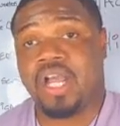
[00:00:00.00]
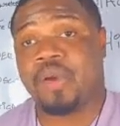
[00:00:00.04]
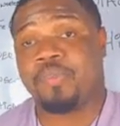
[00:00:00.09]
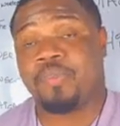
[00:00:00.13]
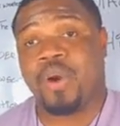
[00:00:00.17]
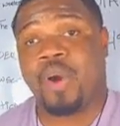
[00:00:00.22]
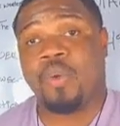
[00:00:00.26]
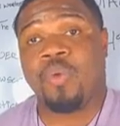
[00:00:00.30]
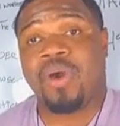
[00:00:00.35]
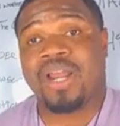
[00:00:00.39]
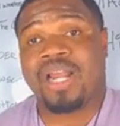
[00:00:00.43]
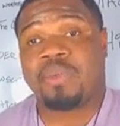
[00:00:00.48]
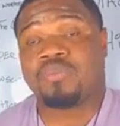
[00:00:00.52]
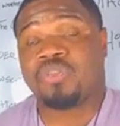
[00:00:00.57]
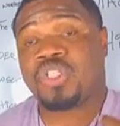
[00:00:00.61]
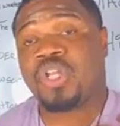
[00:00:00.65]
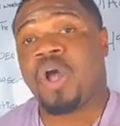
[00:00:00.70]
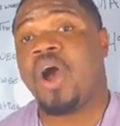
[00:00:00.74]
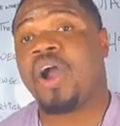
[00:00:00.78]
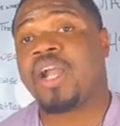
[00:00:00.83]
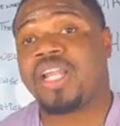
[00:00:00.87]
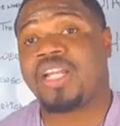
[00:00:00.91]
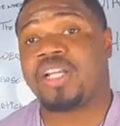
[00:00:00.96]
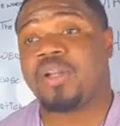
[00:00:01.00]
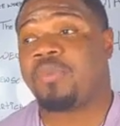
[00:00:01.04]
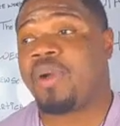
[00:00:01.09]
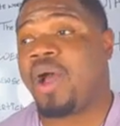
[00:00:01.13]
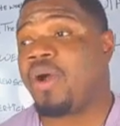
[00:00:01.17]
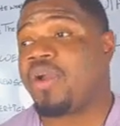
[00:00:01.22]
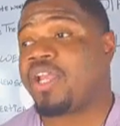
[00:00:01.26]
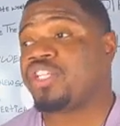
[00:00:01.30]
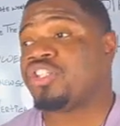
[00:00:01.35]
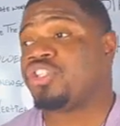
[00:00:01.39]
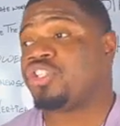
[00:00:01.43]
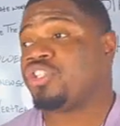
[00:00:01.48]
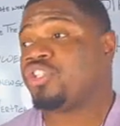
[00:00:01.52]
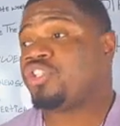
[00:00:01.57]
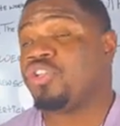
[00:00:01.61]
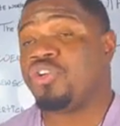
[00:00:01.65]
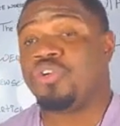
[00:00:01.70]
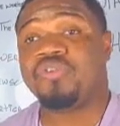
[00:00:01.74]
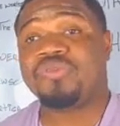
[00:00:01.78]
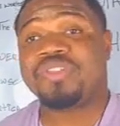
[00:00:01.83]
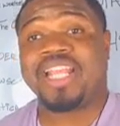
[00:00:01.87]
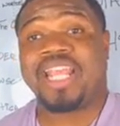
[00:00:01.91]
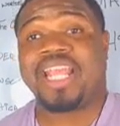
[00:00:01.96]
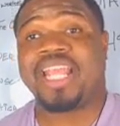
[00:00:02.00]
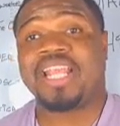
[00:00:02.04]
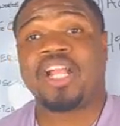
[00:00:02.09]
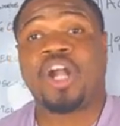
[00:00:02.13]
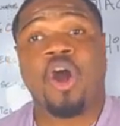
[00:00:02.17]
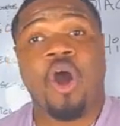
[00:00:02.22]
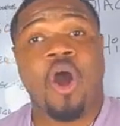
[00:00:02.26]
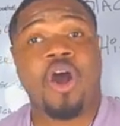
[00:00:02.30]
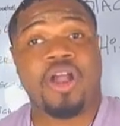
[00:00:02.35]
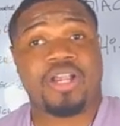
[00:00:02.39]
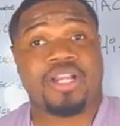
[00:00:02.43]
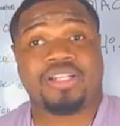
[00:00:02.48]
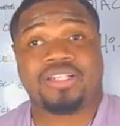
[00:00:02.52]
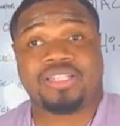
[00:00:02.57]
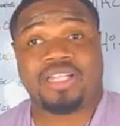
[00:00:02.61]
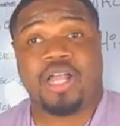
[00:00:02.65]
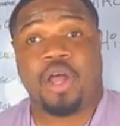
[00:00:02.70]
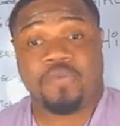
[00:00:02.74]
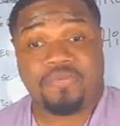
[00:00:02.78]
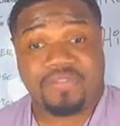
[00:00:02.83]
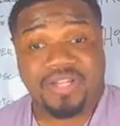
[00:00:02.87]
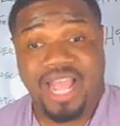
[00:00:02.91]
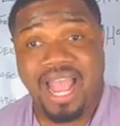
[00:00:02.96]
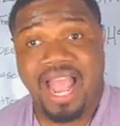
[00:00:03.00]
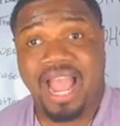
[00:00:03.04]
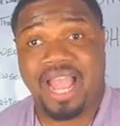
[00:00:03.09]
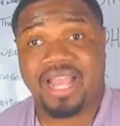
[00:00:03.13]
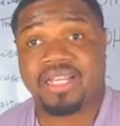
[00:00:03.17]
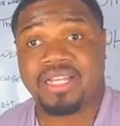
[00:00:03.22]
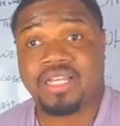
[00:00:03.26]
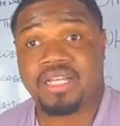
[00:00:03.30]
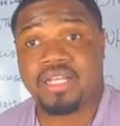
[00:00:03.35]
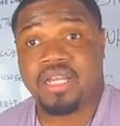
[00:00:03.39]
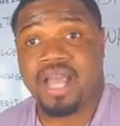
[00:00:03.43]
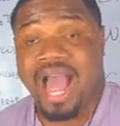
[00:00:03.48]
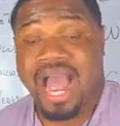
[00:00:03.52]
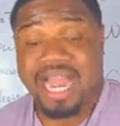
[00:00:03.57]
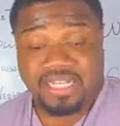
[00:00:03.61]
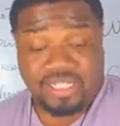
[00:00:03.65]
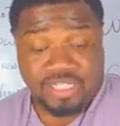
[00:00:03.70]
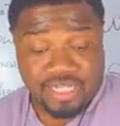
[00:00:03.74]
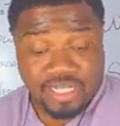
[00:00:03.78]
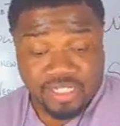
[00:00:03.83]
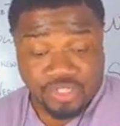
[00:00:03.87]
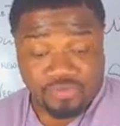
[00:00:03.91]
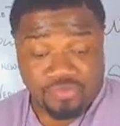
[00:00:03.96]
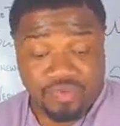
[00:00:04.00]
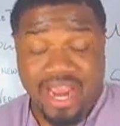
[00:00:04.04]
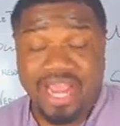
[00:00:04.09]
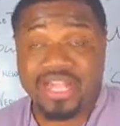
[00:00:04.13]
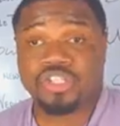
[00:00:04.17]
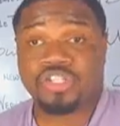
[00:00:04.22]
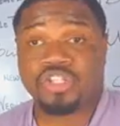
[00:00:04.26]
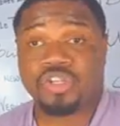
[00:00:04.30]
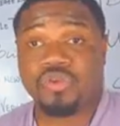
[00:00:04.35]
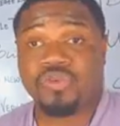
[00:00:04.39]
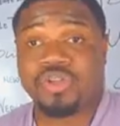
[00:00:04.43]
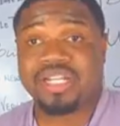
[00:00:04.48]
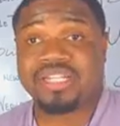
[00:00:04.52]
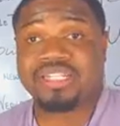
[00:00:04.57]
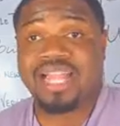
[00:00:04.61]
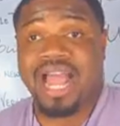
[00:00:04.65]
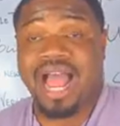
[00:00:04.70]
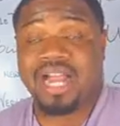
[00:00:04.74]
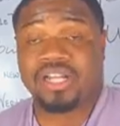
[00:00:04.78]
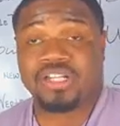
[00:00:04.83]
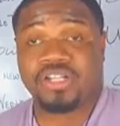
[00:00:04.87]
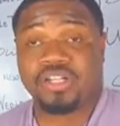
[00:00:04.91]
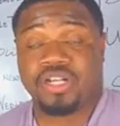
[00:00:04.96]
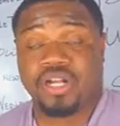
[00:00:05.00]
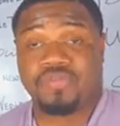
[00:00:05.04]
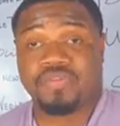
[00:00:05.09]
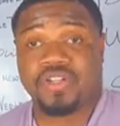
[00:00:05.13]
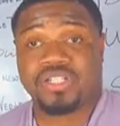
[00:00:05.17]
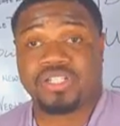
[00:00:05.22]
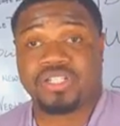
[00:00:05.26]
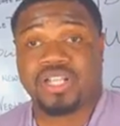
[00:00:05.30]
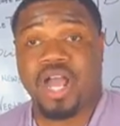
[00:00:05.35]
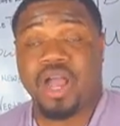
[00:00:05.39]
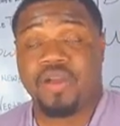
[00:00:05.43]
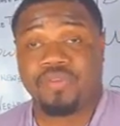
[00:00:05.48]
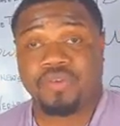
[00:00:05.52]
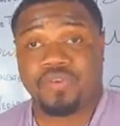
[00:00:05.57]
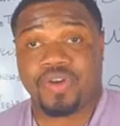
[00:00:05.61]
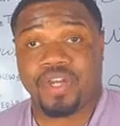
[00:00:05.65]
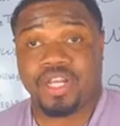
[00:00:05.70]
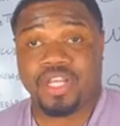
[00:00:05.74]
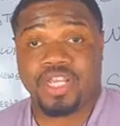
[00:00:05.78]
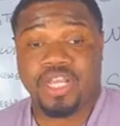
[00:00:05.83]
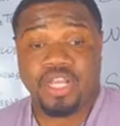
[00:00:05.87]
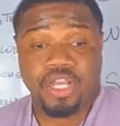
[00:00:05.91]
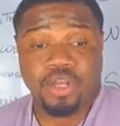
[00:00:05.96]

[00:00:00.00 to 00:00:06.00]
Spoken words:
But what I'm talking about is you didn't call yourself that. I just read to you the doctrine of discovery.